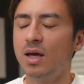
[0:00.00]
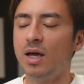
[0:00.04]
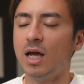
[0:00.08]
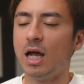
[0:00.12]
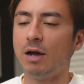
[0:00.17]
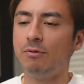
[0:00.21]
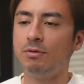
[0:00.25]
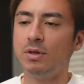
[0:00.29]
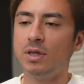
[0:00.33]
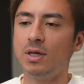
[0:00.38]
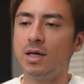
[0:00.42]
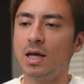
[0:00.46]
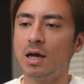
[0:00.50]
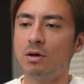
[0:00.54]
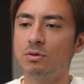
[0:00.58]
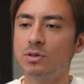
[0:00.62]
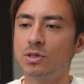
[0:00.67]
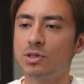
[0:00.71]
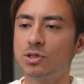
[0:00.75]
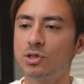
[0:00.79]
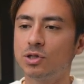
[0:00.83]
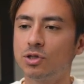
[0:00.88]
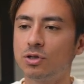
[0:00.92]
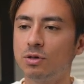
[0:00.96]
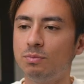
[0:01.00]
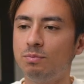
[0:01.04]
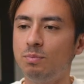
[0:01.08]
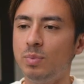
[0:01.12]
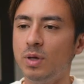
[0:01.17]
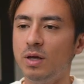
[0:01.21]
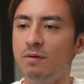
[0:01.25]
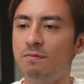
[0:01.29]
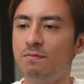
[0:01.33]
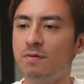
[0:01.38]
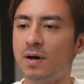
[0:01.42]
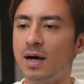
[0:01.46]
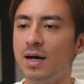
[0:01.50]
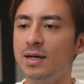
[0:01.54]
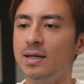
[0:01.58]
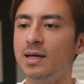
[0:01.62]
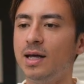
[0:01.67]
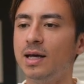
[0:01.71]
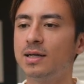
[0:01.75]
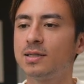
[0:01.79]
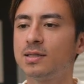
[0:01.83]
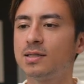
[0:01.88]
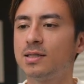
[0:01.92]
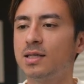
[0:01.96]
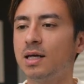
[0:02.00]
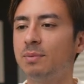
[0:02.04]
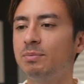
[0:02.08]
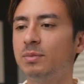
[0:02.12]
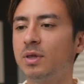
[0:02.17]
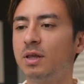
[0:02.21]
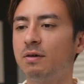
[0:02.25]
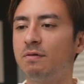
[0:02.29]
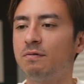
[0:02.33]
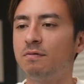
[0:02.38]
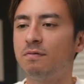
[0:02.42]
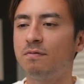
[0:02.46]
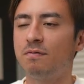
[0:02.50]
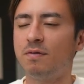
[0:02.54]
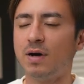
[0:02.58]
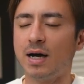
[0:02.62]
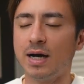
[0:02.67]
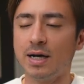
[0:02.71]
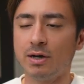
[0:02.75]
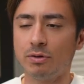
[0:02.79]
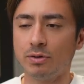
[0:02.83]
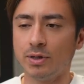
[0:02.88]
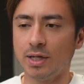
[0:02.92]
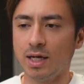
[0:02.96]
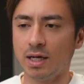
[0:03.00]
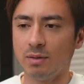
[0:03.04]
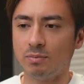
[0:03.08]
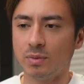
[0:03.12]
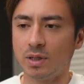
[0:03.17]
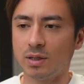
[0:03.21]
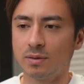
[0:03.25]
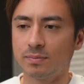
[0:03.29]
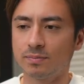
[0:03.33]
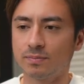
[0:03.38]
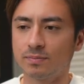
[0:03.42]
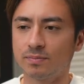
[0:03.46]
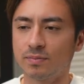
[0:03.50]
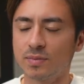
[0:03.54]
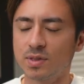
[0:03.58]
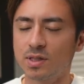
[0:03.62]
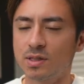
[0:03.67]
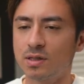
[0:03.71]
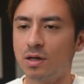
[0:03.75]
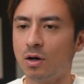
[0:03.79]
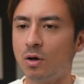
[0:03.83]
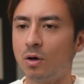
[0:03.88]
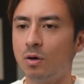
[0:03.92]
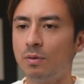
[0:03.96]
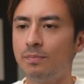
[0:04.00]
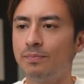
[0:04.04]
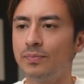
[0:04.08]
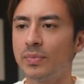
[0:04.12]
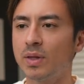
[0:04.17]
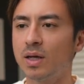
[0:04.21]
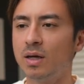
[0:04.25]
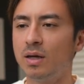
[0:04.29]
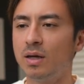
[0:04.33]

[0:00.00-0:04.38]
Everything else should be fine except the file name. So